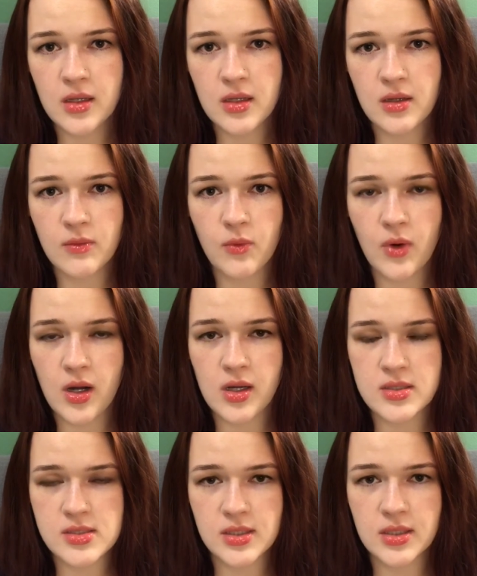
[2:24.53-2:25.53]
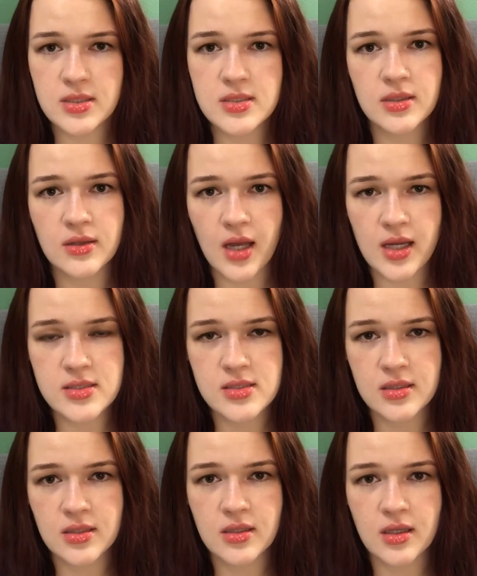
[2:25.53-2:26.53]
While skin is
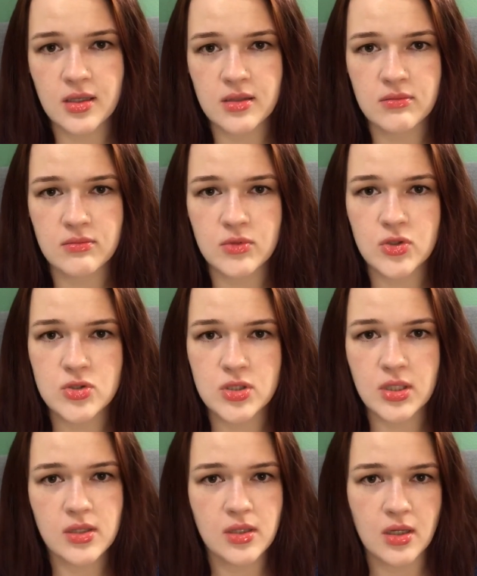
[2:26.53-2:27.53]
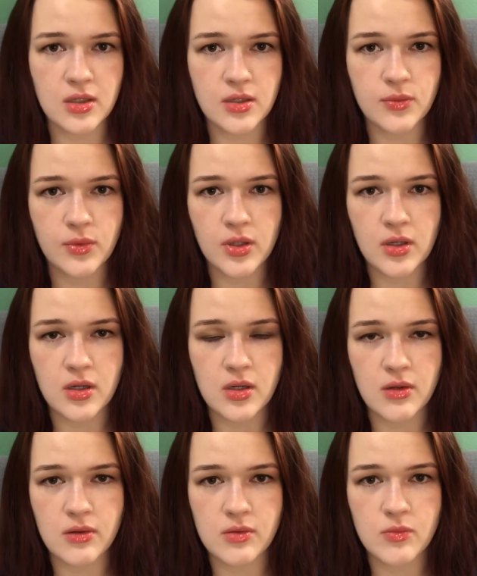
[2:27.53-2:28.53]
elastic, and usually the younger we
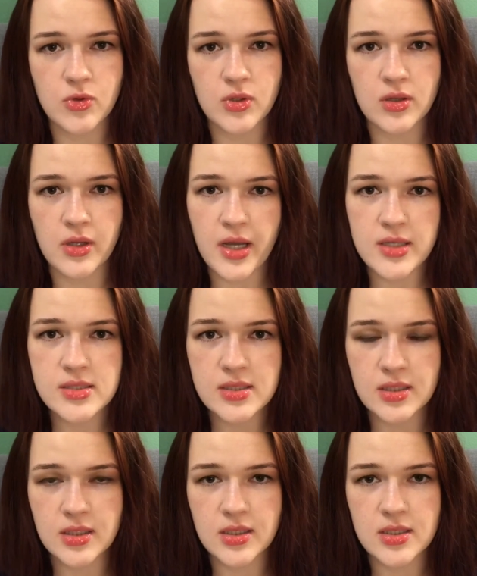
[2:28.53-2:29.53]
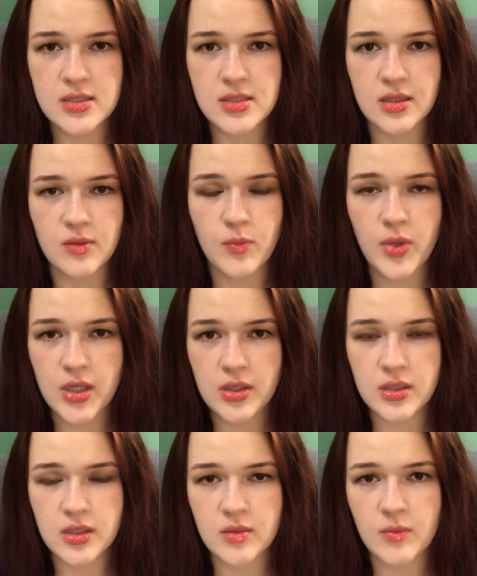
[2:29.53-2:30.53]
are, the more elastic it is and the better
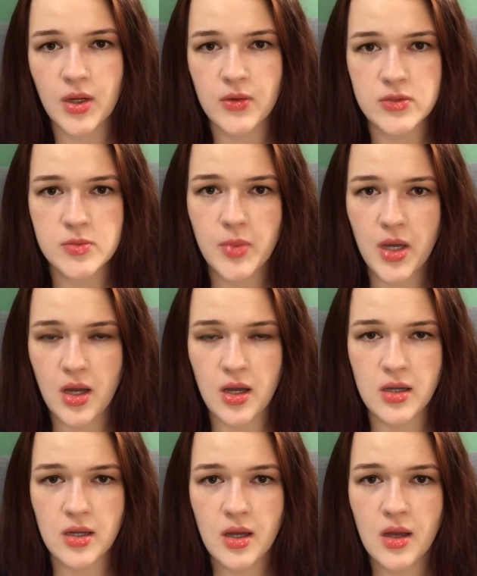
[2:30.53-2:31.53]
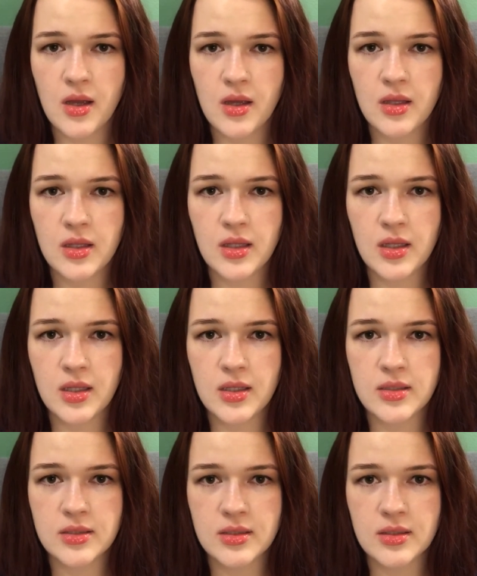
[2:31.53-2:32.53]
it can bounce back,
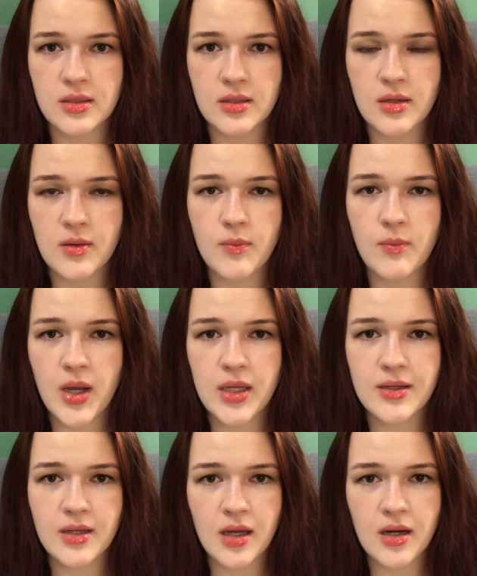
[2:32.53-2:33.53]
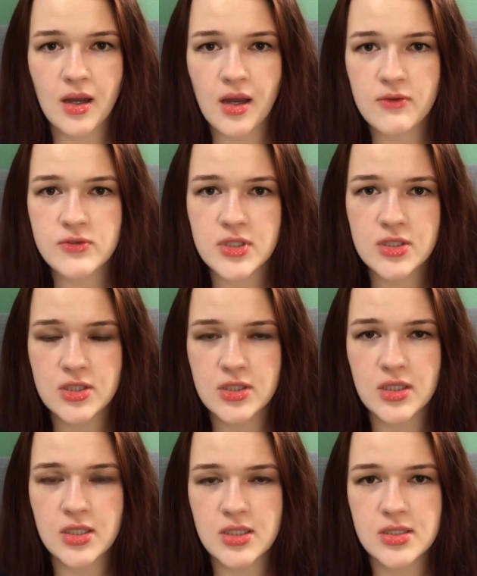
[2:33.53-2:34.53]
it might not have such an
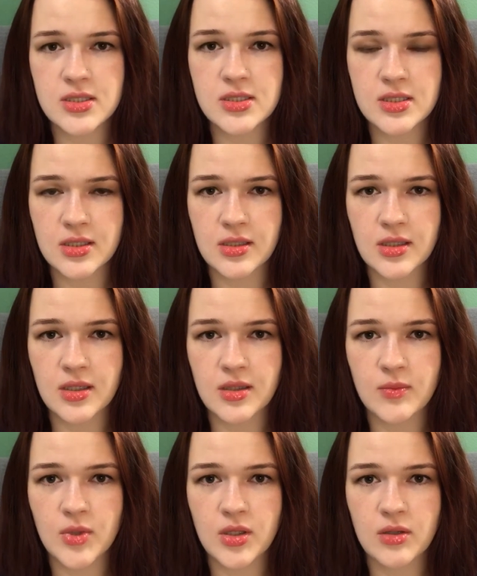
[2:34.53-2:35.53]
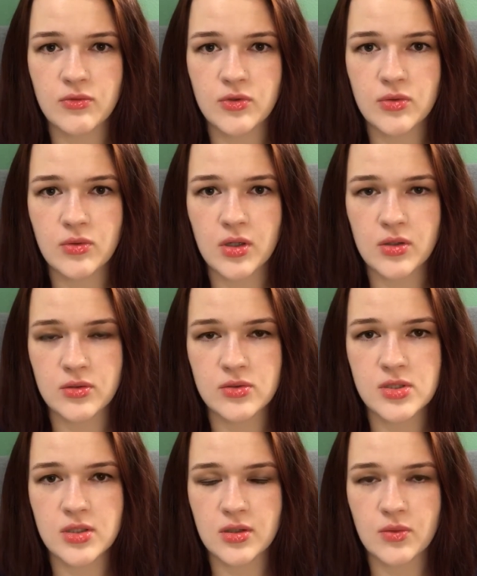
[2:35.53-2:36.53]
easy time if you are
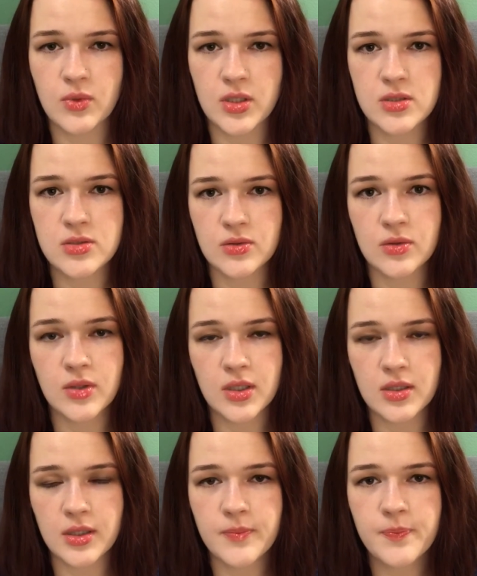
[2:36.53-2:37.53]
losing the weight too quickly.